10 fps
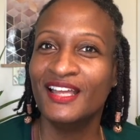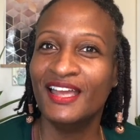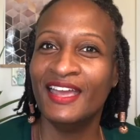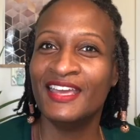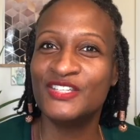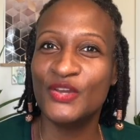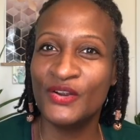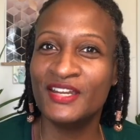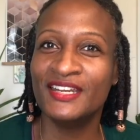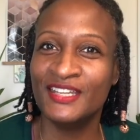and
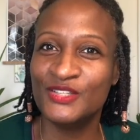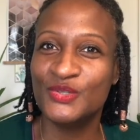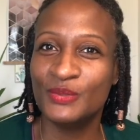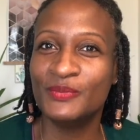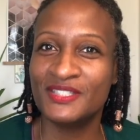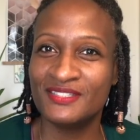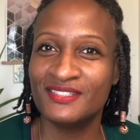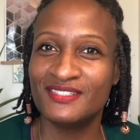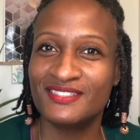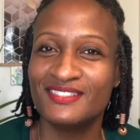turn it into a
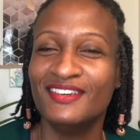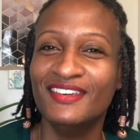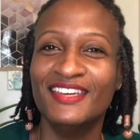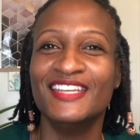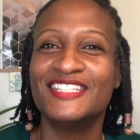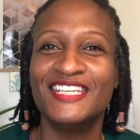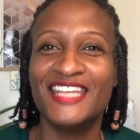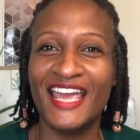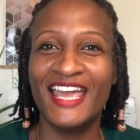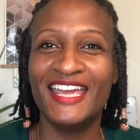business.
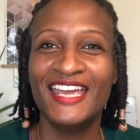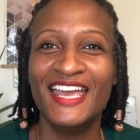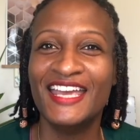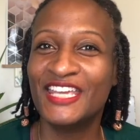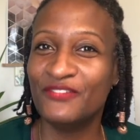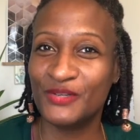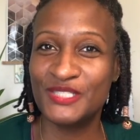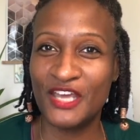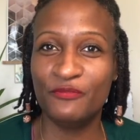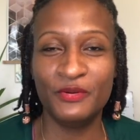Today, give
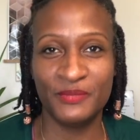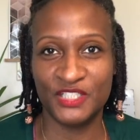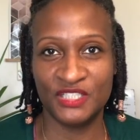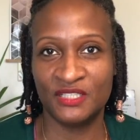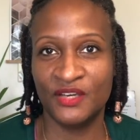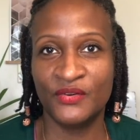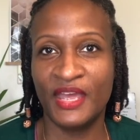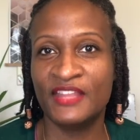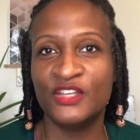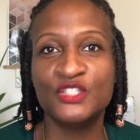yourself permission,
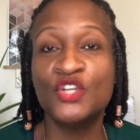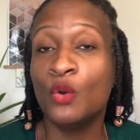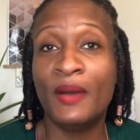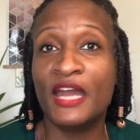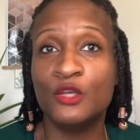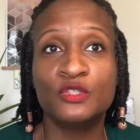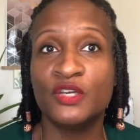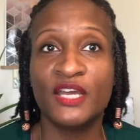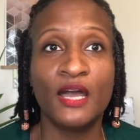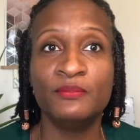okay? There's nobody who's going
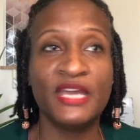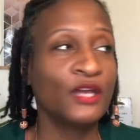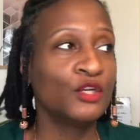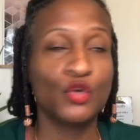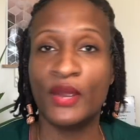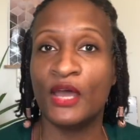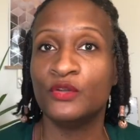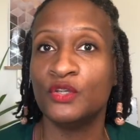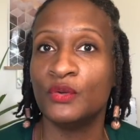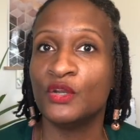to come down and crown
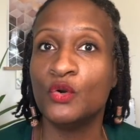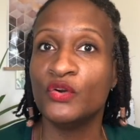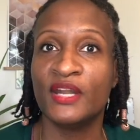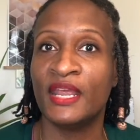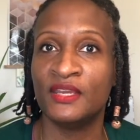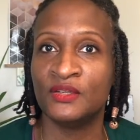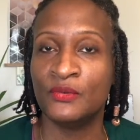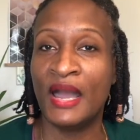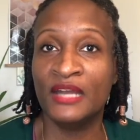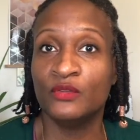you and coronate you.
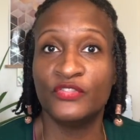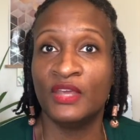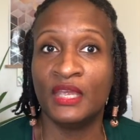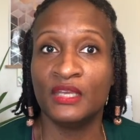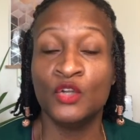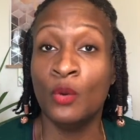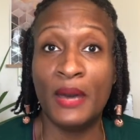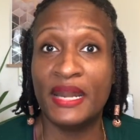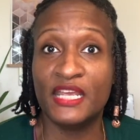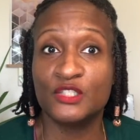I don't think.
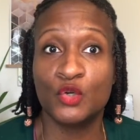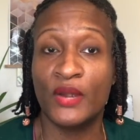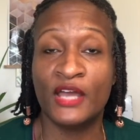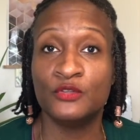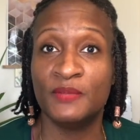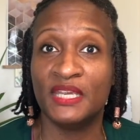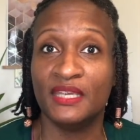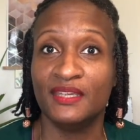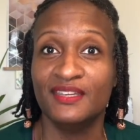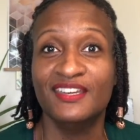Nobody has crowned
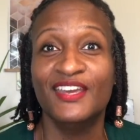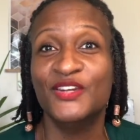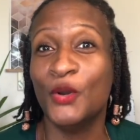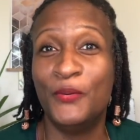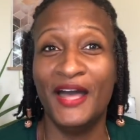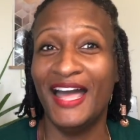me. Nobody